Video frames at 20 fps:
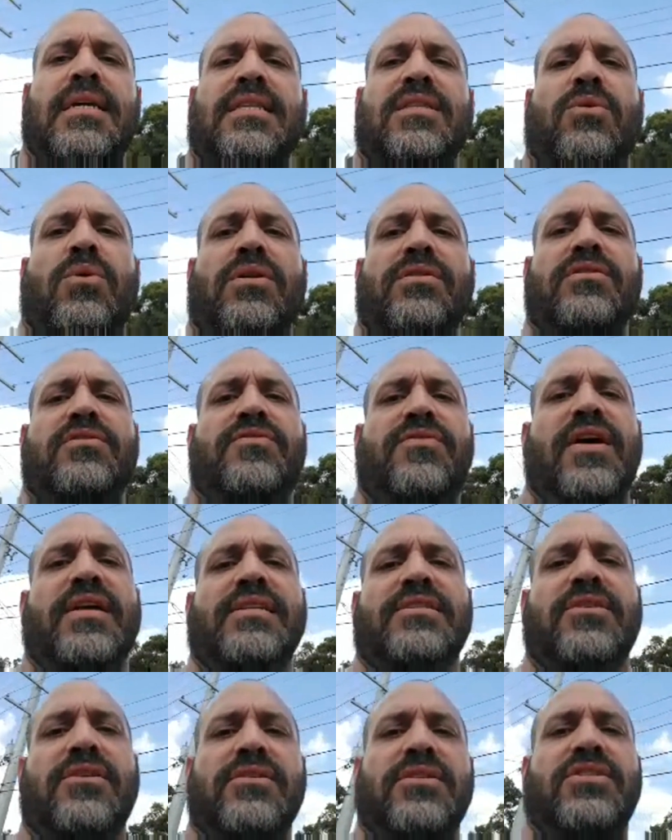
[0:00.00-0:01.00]
the weather's
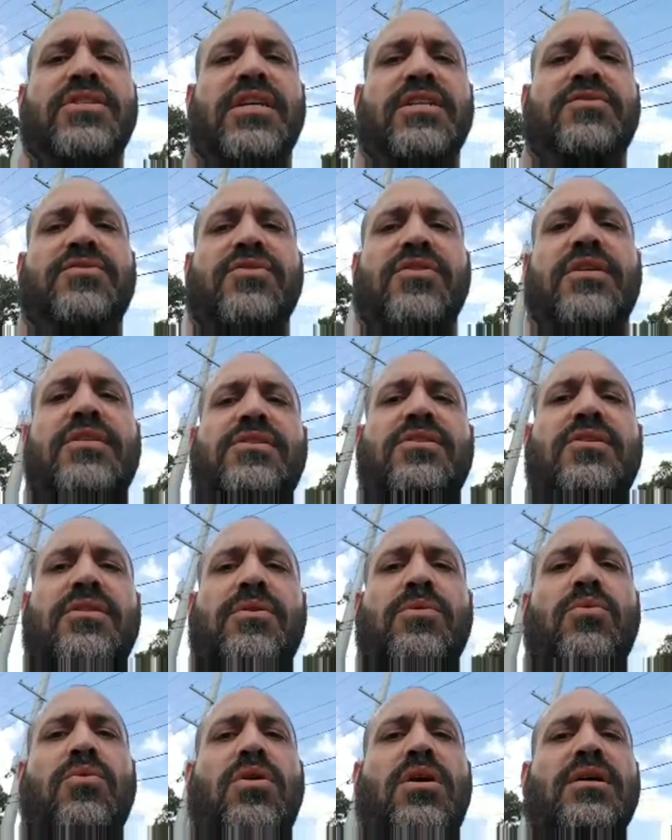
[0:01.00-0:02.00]
finally starting to change for us, so
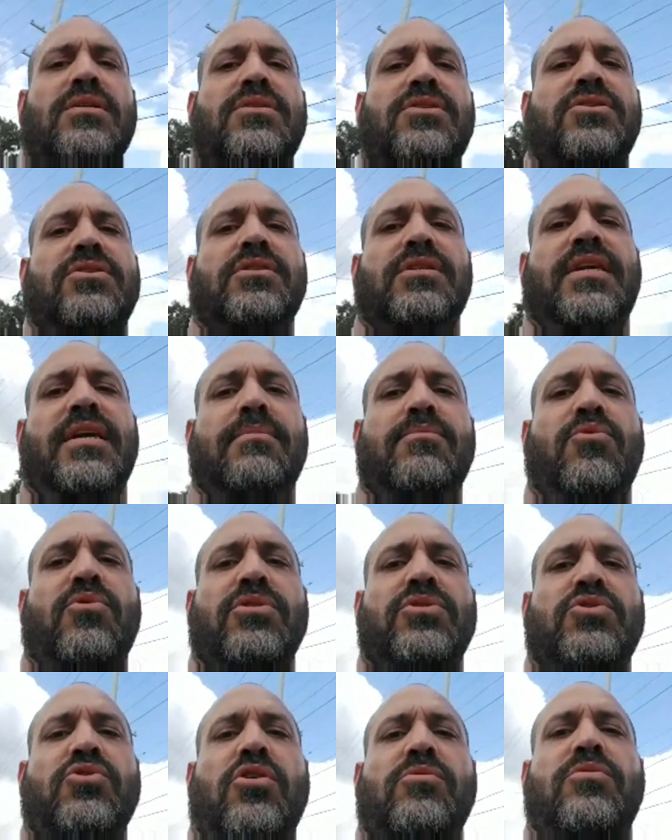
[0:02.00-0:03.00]
the walks should get more
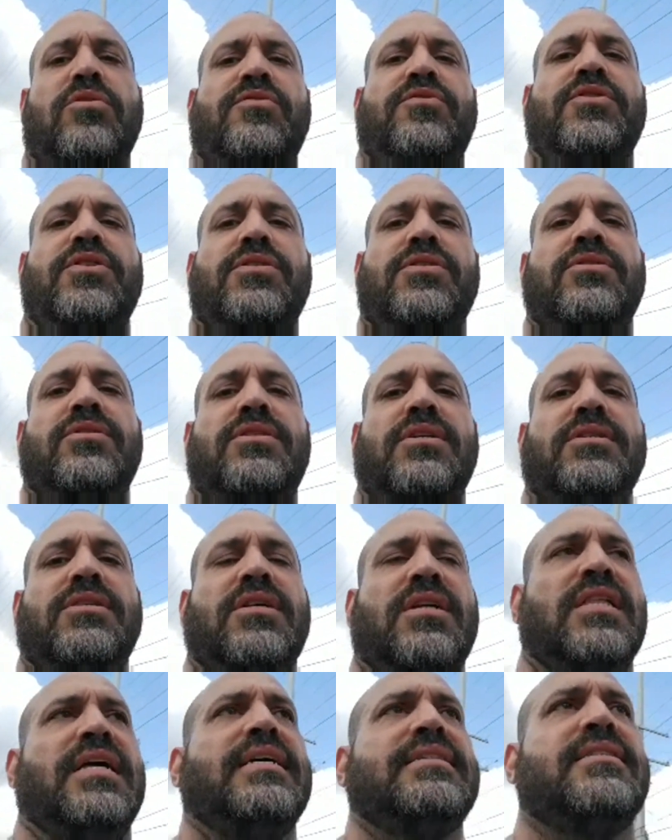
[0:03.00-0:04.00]
enjoyable for you.
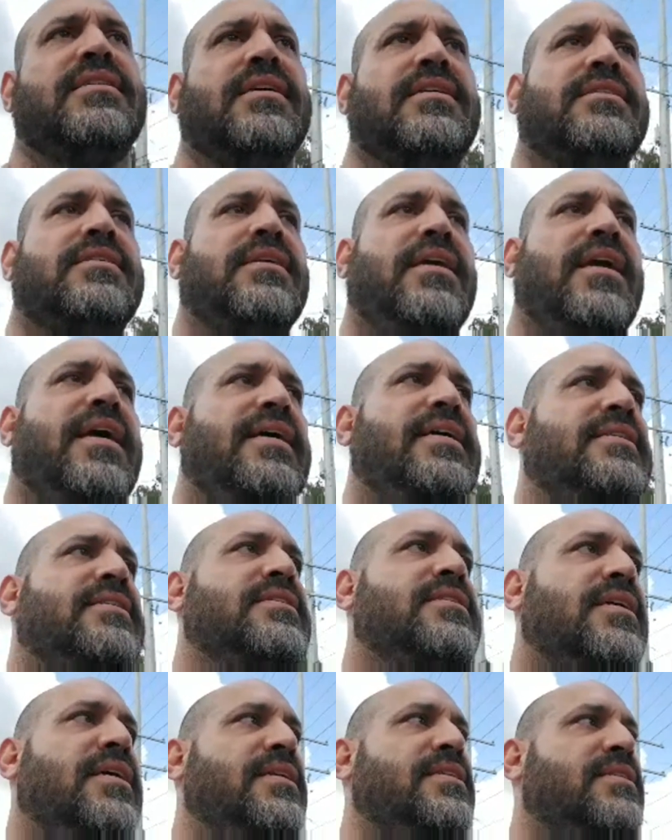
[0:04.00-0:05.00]
Dungeon Class says, yeah,
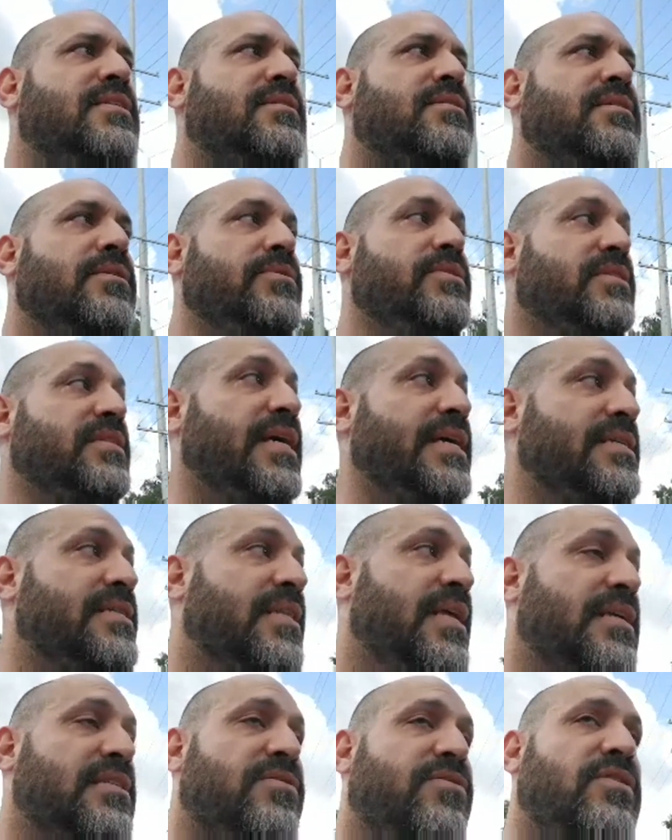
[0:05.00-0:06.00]
it was nice
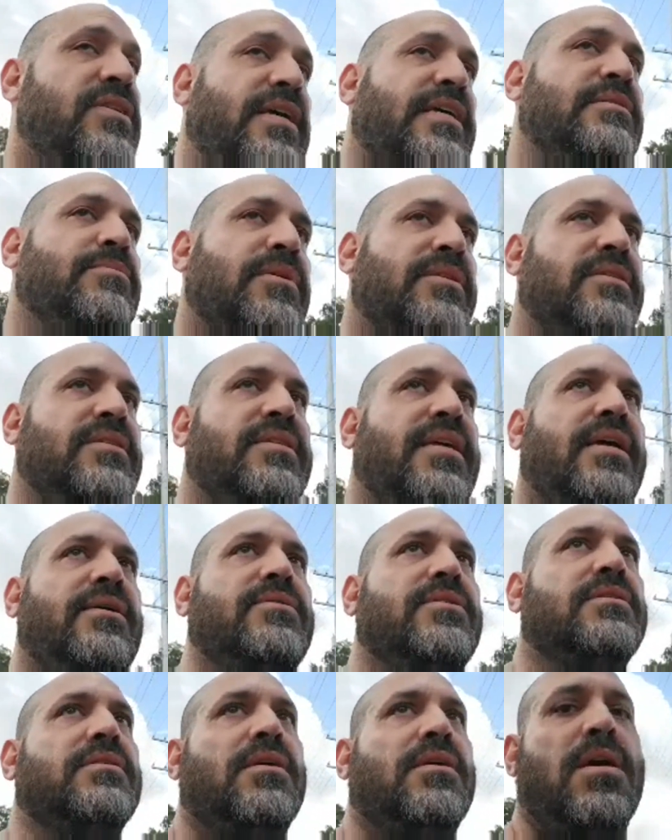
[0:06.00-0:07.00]
last few days, but today
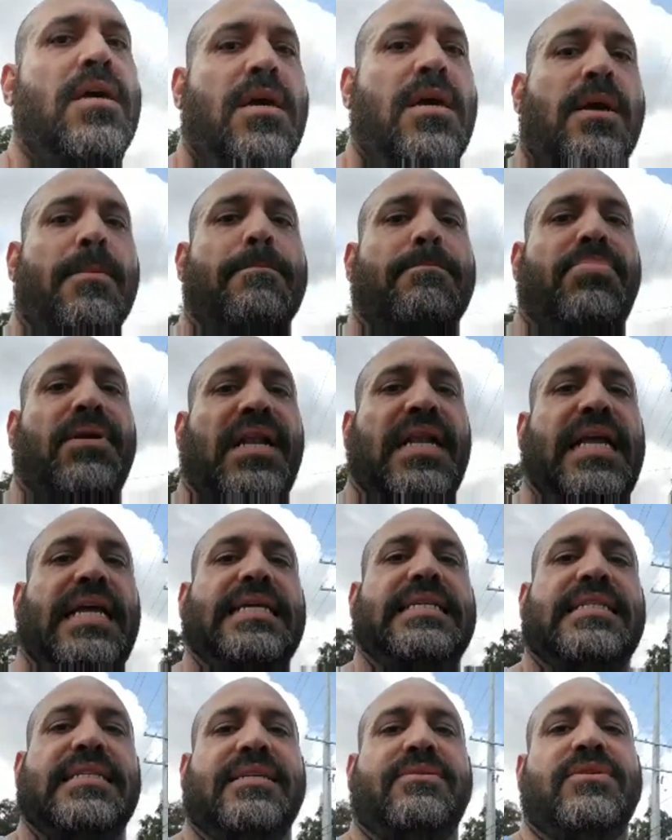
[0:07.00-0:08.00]
was
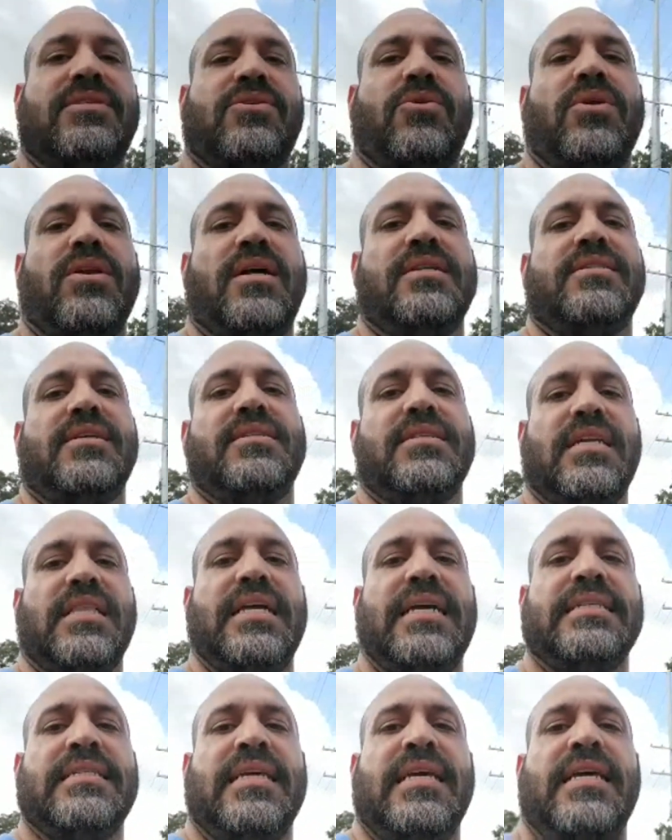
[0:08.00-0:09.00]
blazing. What's going on, Dungeon
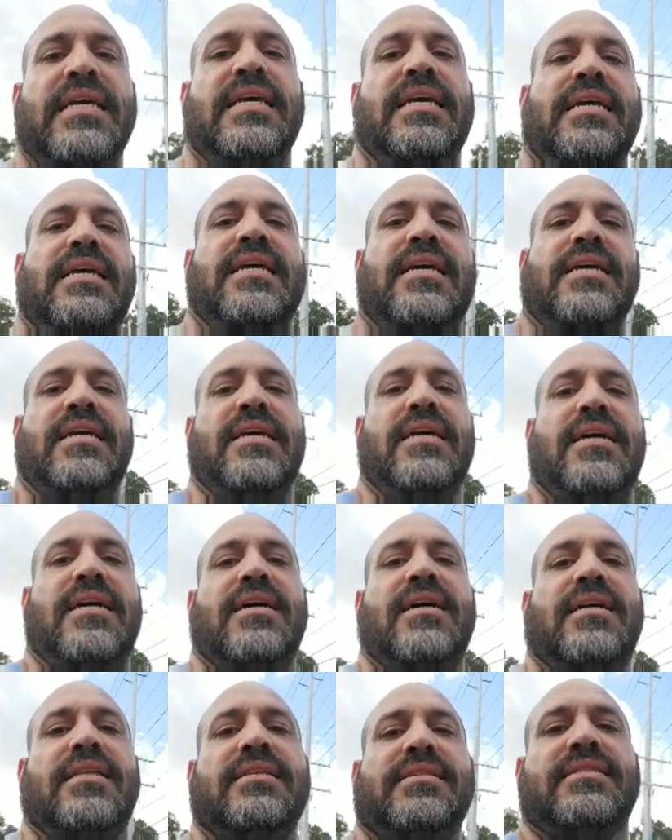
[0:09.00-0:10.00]
Class?
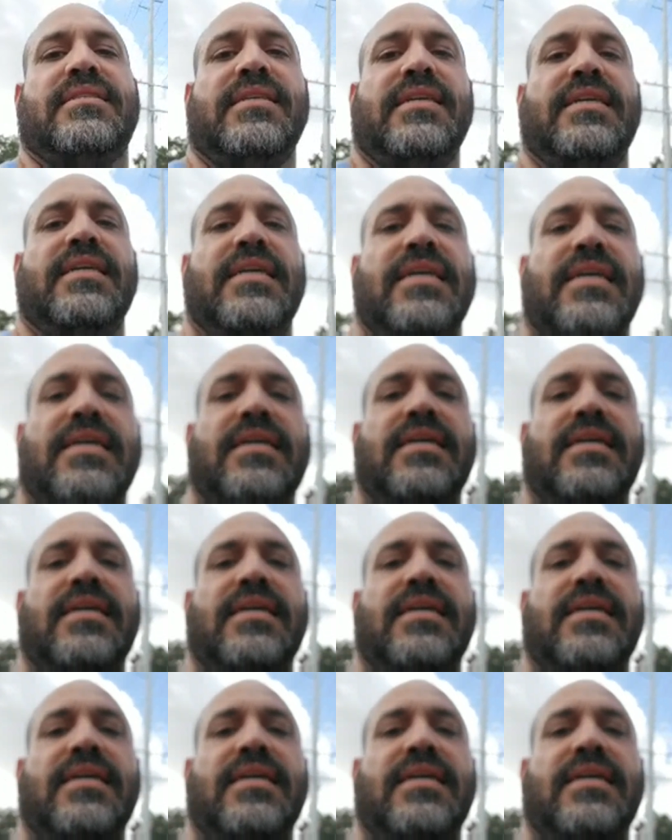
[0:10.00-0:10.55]
Let's see.